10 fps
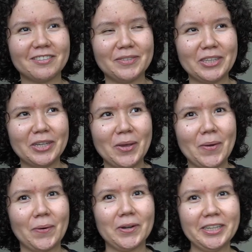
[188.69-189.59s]
to me,
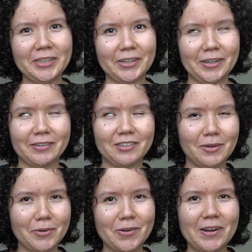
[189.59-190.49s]
or here,
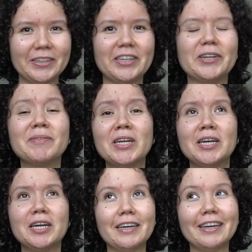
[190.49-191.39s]
somewhere around here.
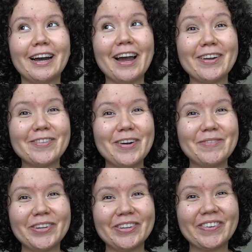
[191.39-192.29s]
I
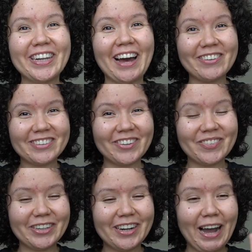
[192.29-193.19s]
remember when I was
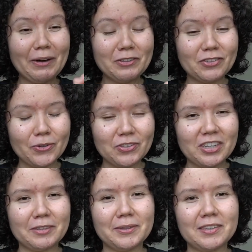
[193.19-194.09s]
up there, I was so
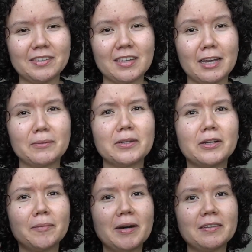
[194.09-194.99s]
scared because like when
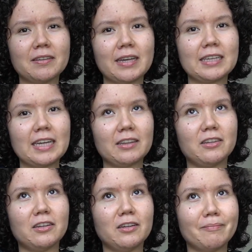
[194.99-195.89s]
you're about to like get
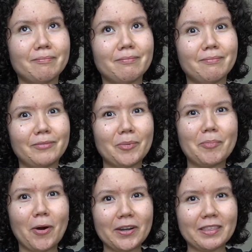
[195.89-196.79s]
the
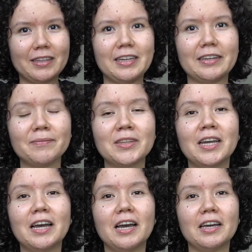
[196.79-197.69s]
bar thing,
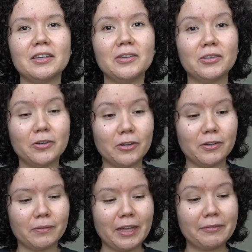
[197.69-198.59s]

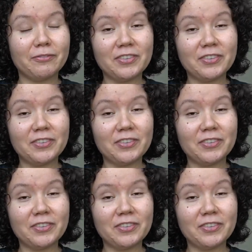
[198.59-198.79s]
your like